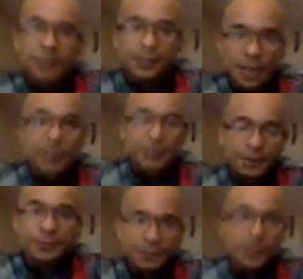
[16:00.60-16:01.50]
light
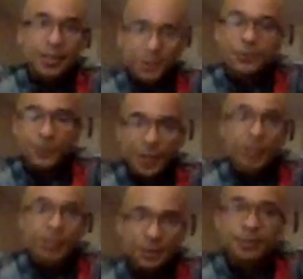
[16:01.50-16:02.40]
that is
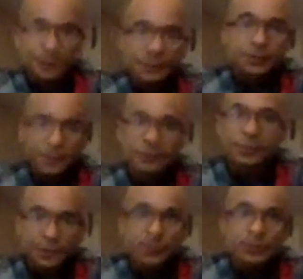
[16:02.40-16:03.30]
rotated
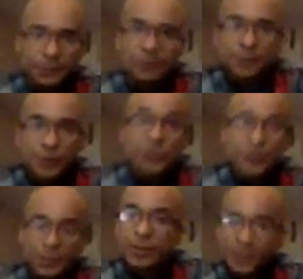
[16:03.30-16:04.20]
or is
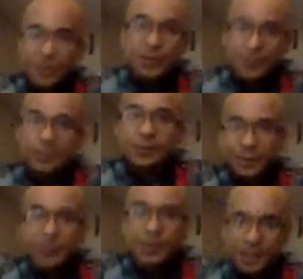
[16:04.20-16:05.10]
oriented
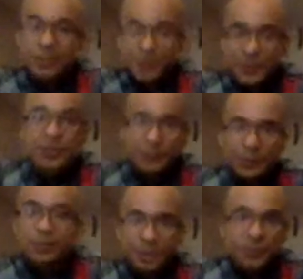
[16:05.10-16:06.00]
in a specific
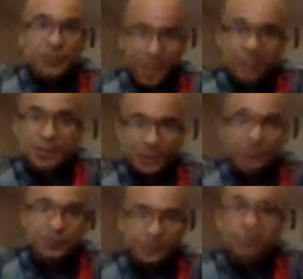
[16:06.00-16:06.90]
direction
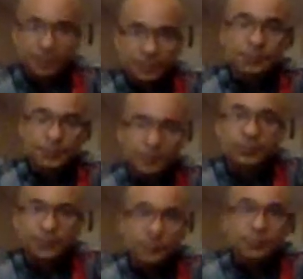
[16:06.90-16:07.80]

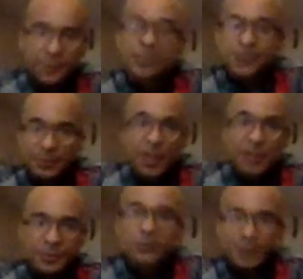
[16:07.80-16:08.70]
to
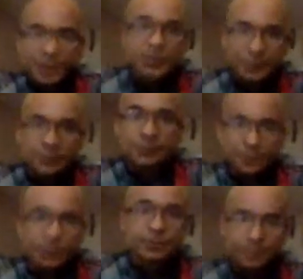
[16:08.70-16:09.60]
pass through
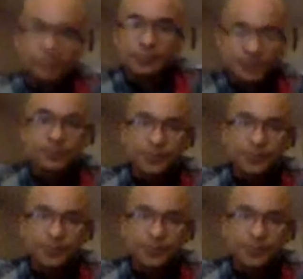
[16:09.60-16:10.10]
it.